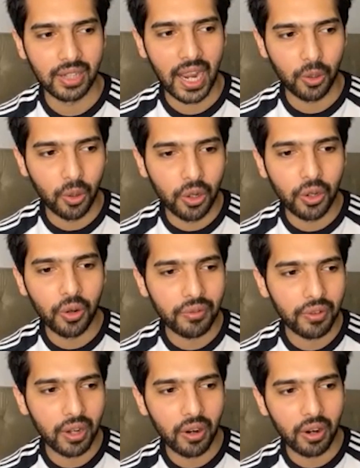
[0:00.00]
I don't know if
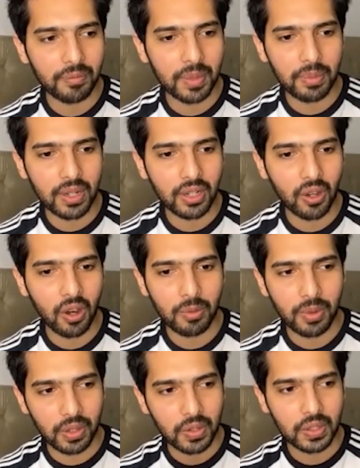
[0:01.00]
a lot of people talk
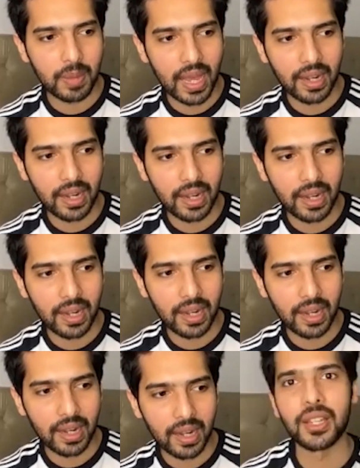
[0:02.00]
about those ballads, but I
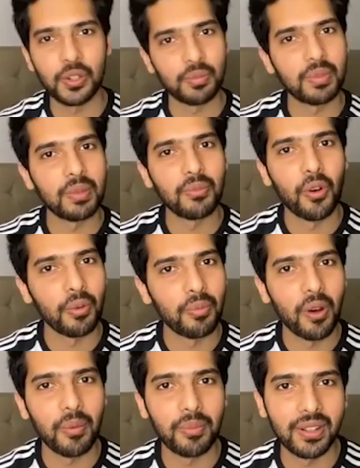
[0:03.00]
feel like they should be more
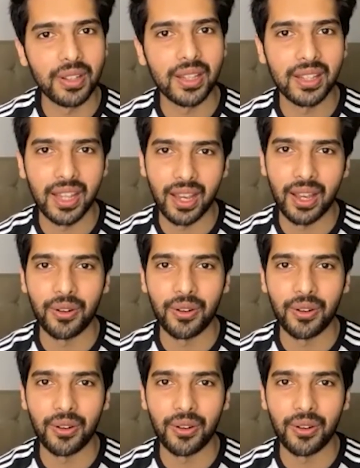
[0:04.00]
popular than they are